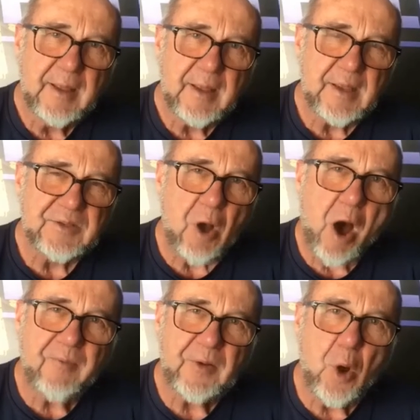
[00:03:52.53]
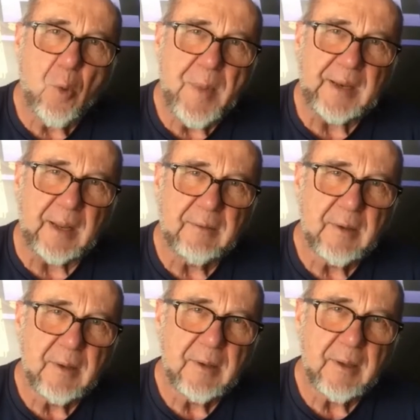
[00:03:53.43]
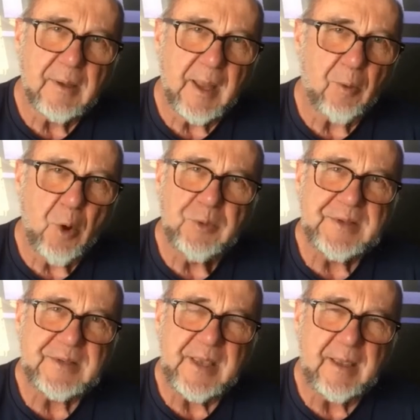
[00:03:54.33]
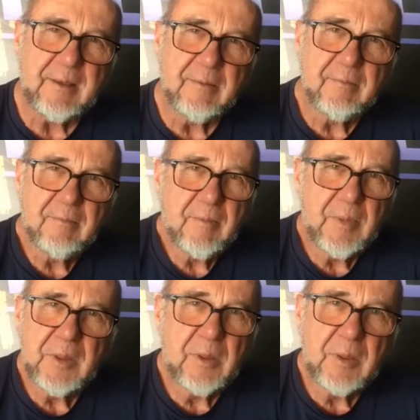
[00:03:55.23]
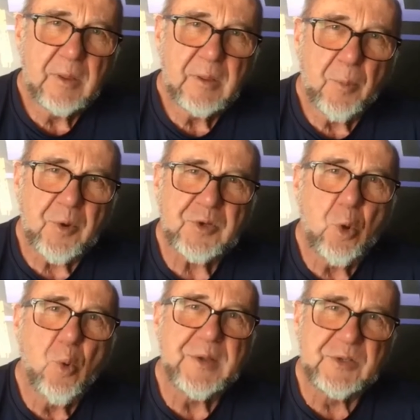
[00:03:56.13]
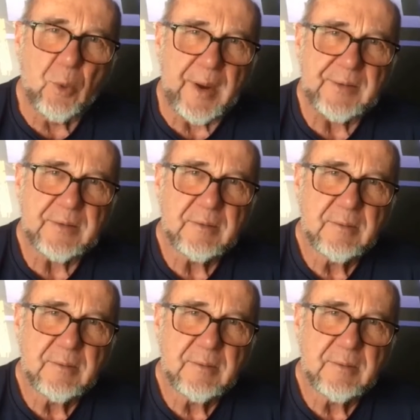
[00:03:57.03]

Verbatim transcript: is often omitted, and we only see the person who wins the race.